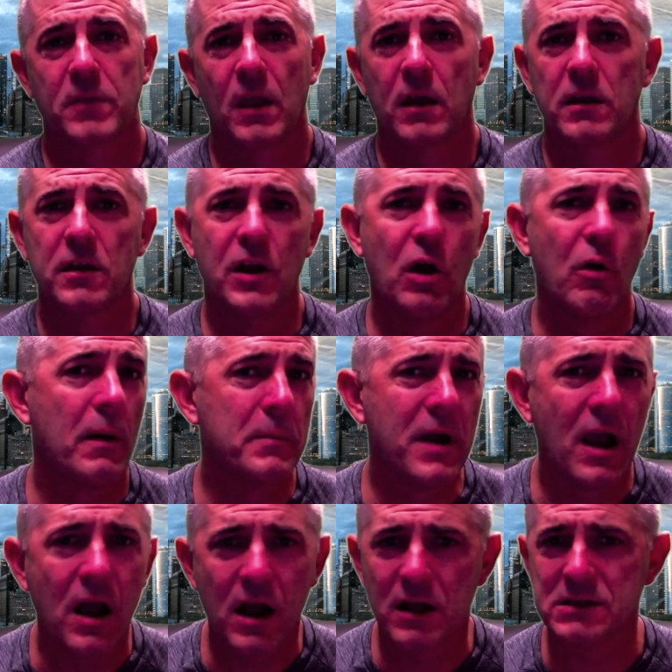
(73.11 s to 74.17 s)
You know, I'm
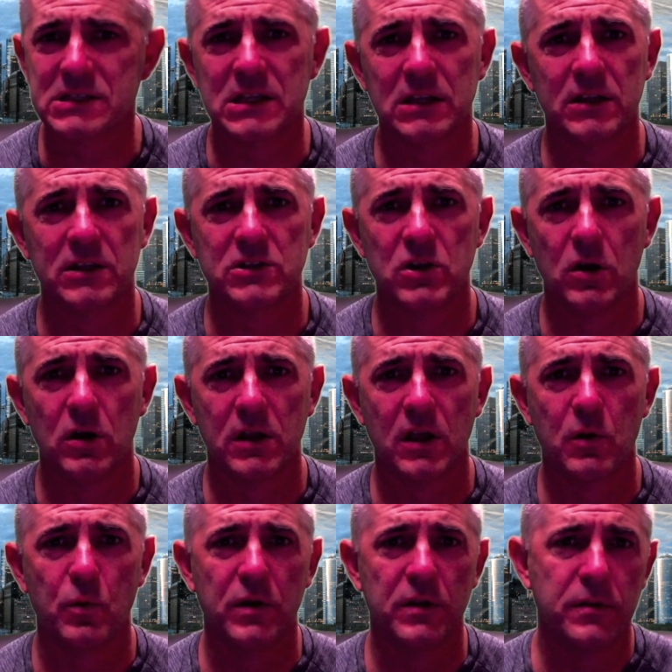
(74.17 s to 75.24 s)
constantly talking
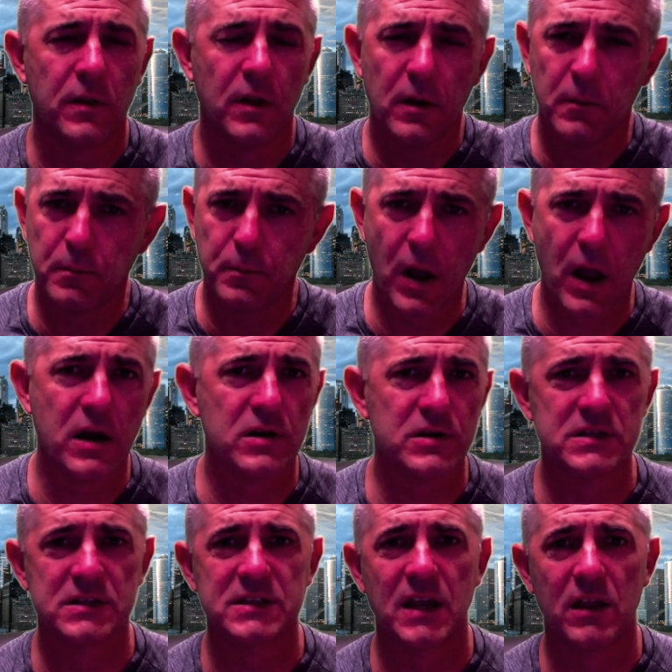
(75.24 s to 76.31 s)
with buyers and
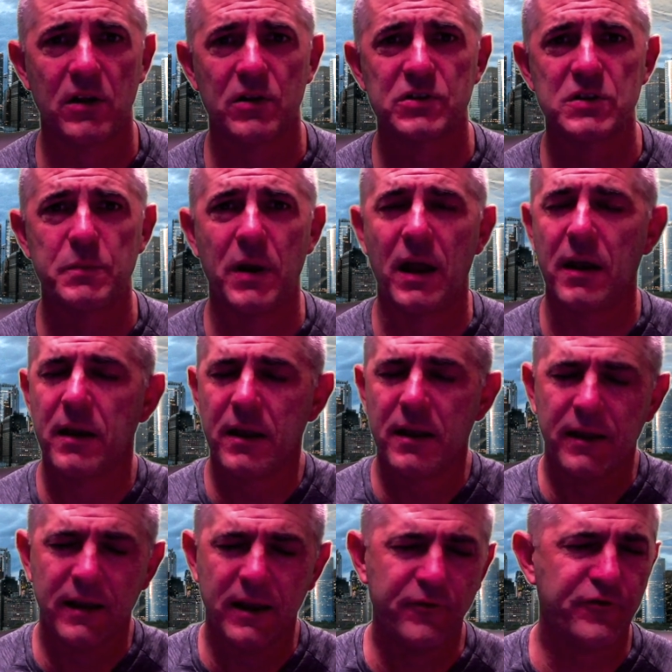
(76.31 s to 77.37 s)
sellers about
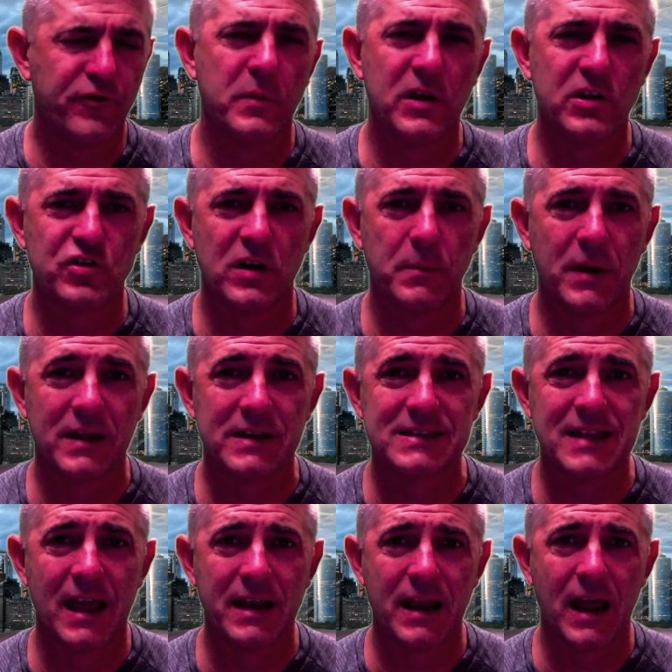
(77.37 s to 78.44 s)
information about
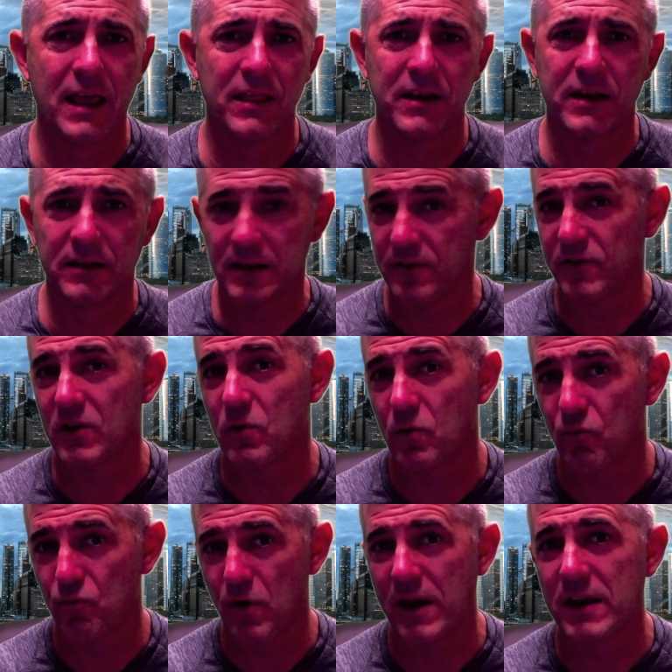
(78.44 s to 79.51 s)
Staten Island and living
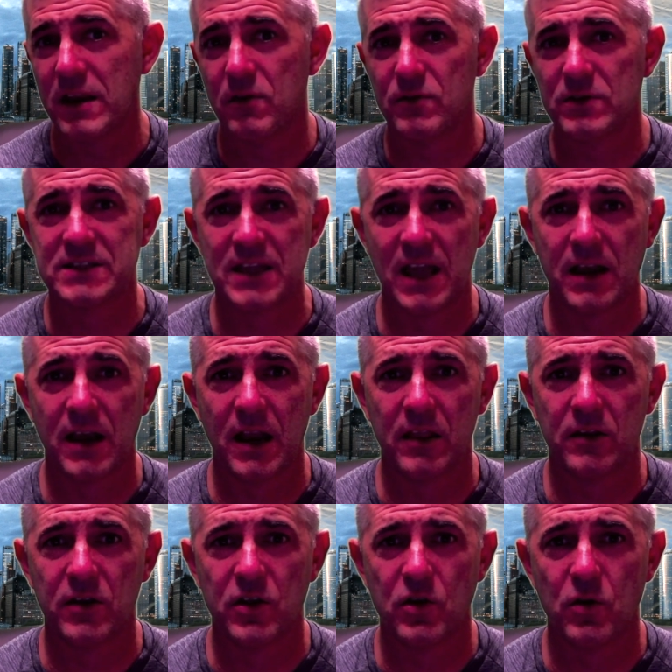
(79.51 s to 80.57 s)
right here in Staten Island,
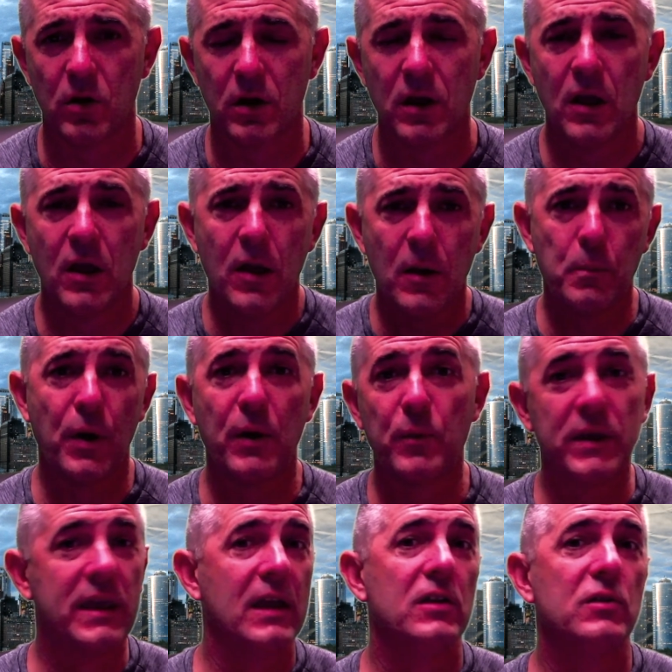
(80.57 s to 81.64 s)
New York. But we
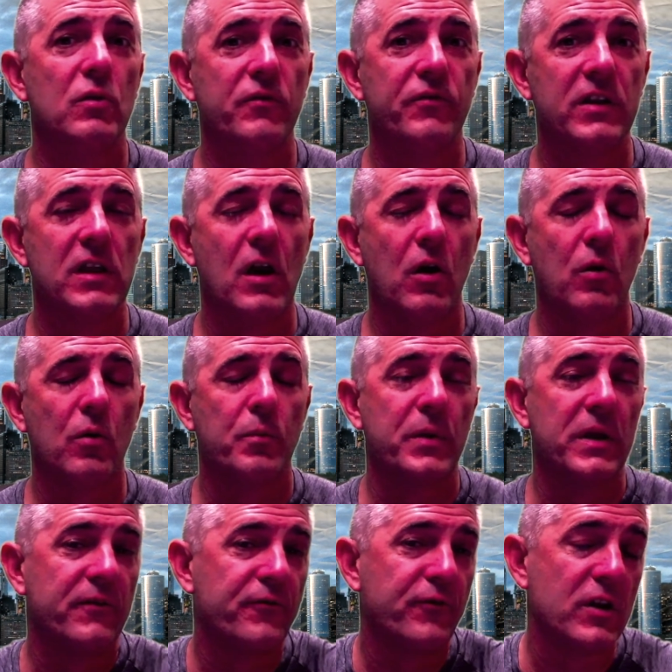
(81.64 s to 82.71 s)
can't do a video
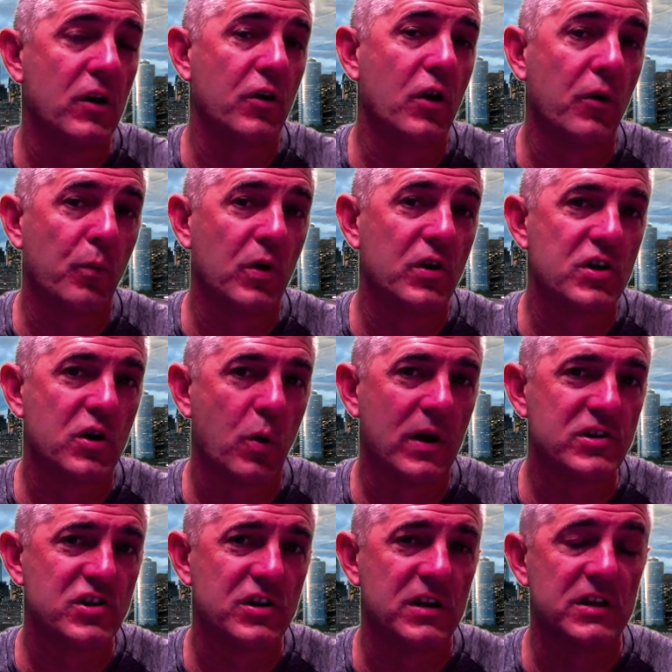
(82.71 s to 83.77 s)
if we don't know what your
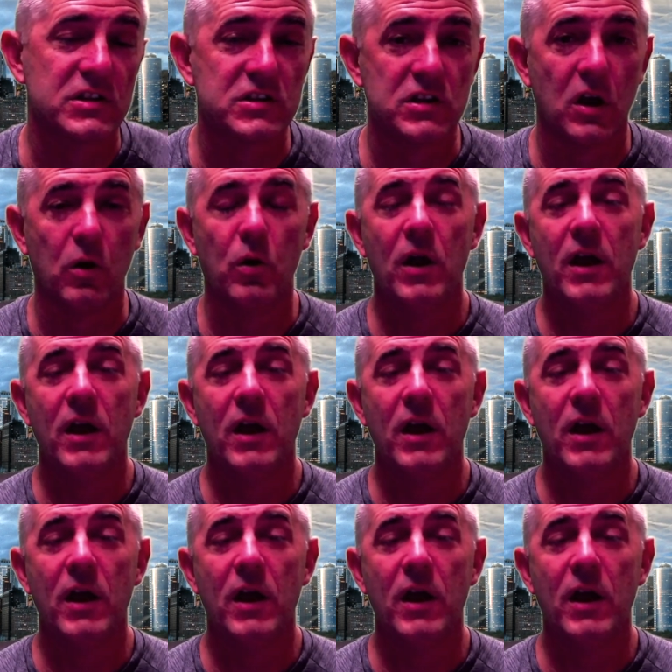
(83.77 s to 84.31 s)
question is. So